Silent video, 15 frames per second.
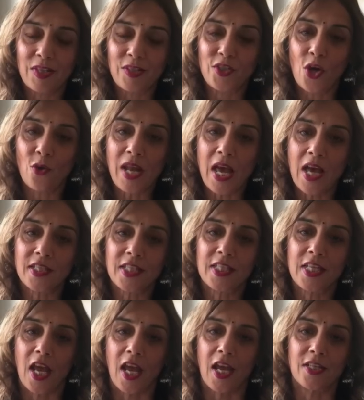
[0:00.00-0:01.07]
Don't
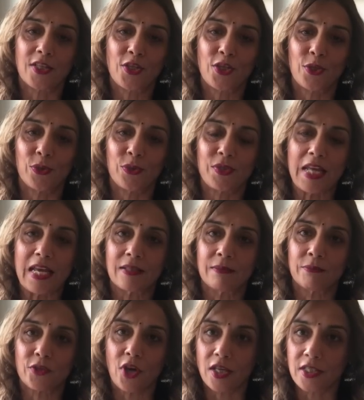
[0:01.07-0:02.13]
hesitate to take
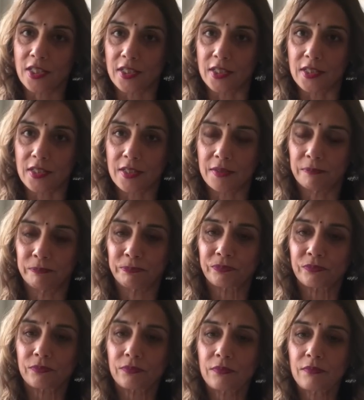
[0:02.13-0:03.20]
some chances
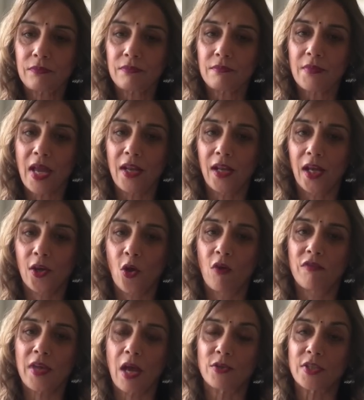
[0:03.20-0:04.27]
and let go
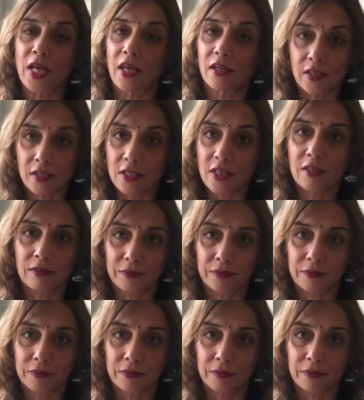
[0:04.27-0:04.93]
of the outdated,